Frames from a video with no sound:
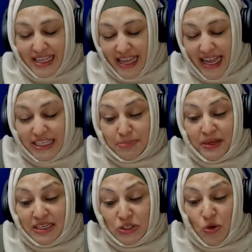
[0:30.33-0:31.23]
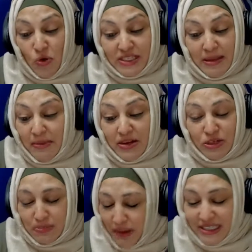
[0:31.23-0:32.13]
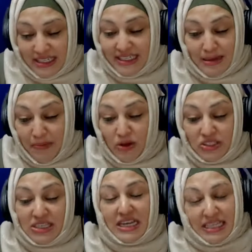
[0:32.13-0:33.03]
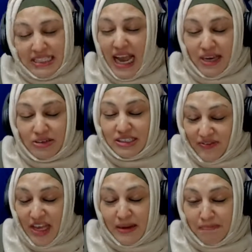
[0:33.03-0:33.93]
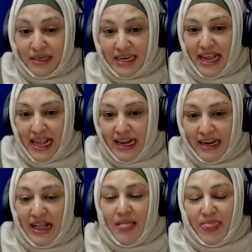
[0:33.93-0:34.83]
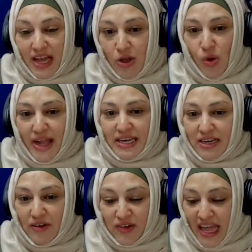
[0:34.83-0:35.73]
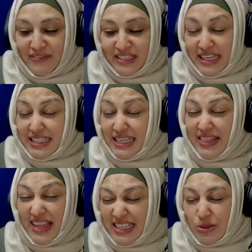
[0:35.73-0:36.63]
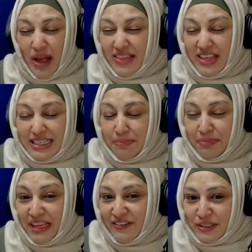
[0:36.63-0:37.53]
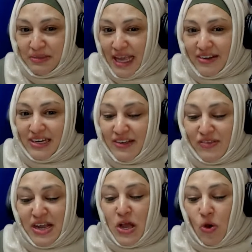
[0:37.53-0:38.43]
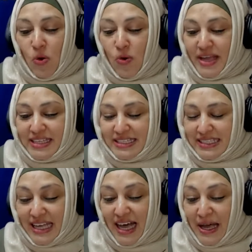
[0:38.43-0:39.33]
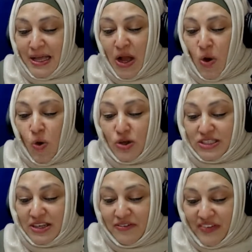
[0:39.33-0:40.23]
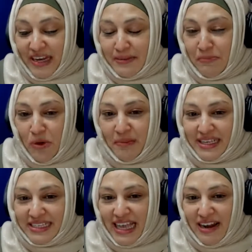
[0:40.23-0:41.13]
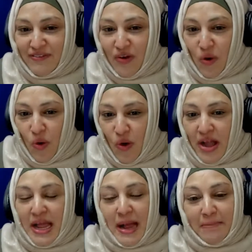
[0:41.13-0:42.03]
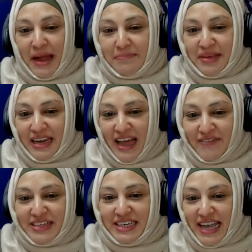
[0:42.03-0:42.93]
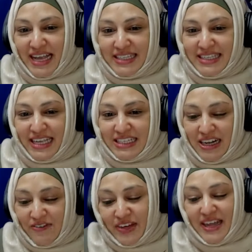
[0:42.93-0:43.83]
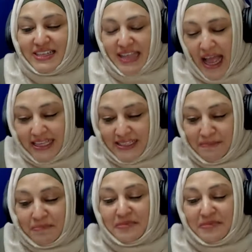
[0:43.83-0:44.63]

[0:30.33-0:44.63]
expert or somebody who's passionate about childhood development and the acquiring of life skills. And that's why this peeves me. I don't know if who's gonna vent more, myself or my beloved guest, that Shalfanaz Hassam.